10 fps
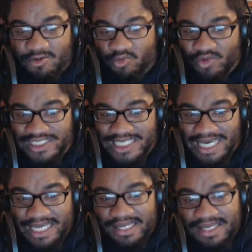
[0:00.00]
Once
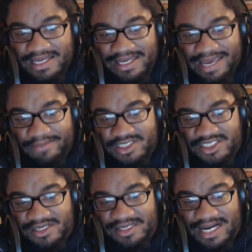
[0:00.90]
again,
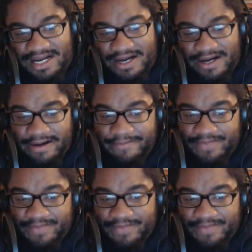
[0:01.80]
gamelooksgood.com,